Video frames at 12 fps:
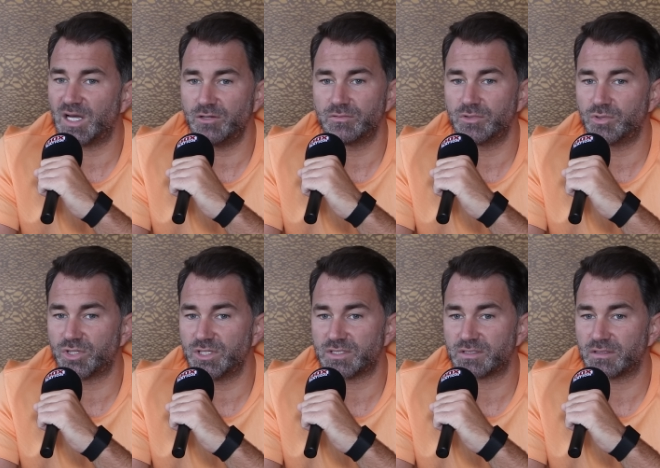No, all
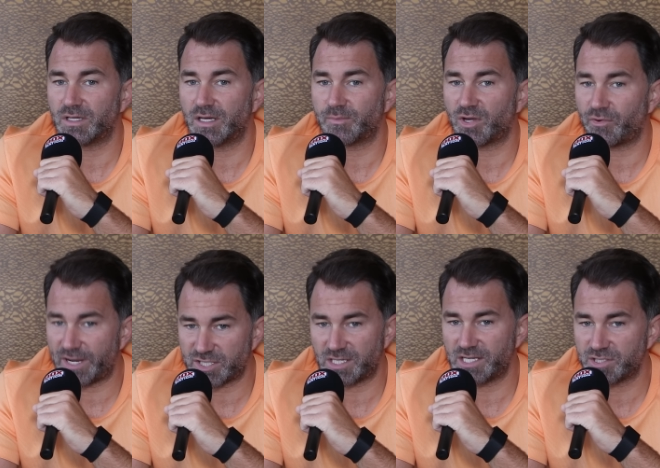good. Um,
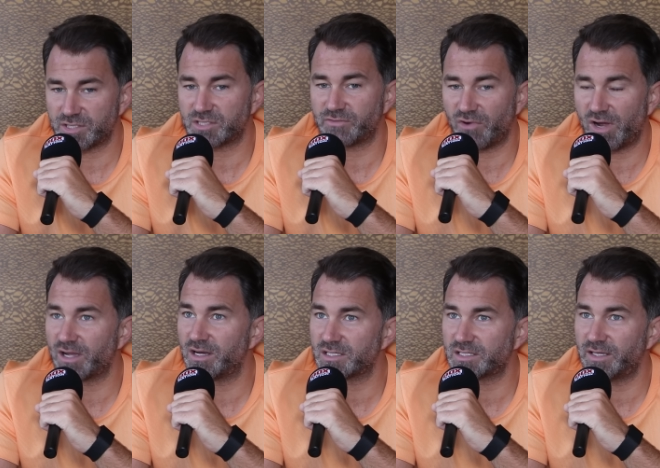congratulations to Ryan
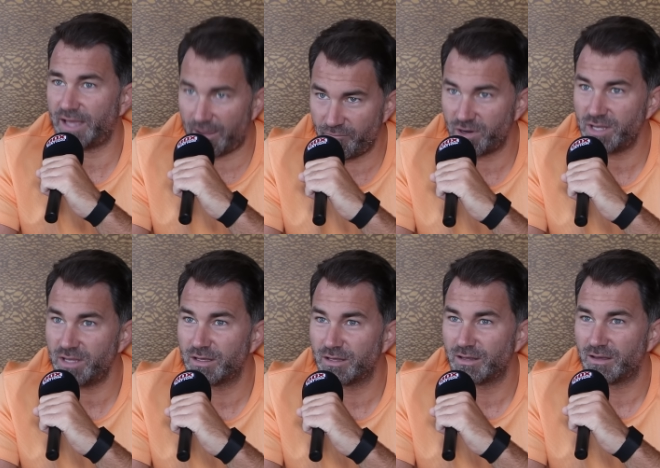Garcia, Henry,
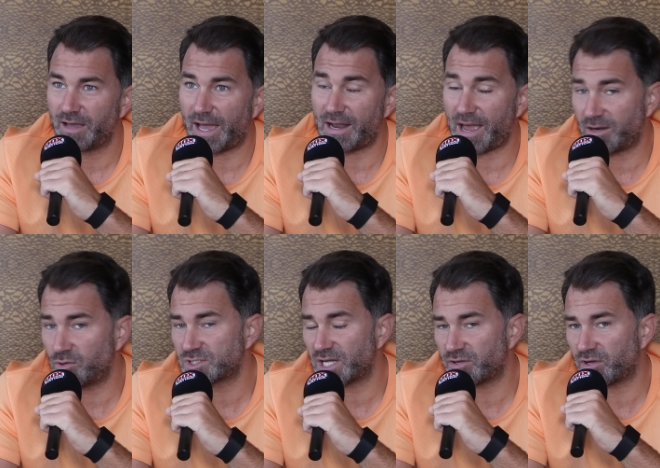and, and
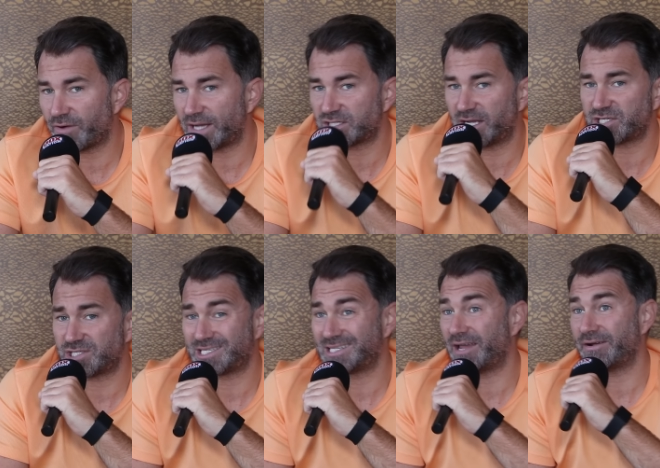also
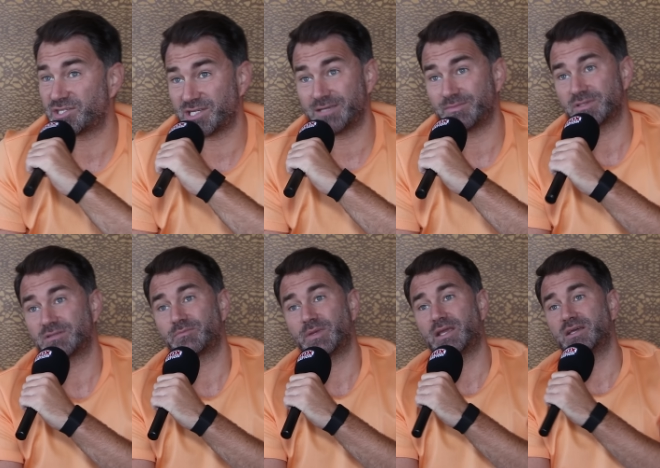congratulations to Derrick James
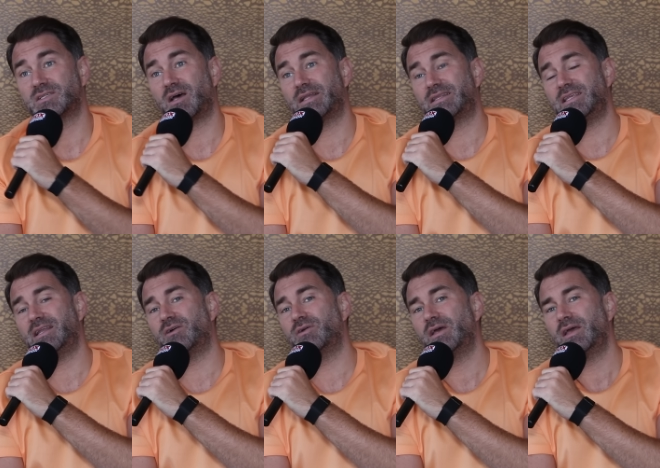because I, you know,